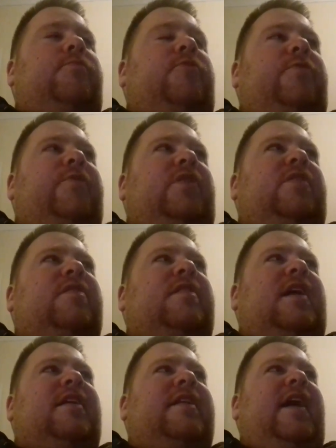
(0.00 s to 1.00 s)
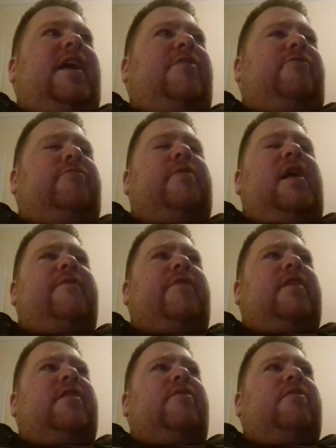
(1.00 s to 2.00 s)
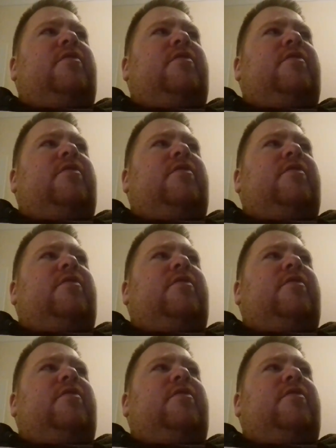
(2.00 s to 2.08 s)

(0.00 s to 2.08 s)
probably Saturday or whatever.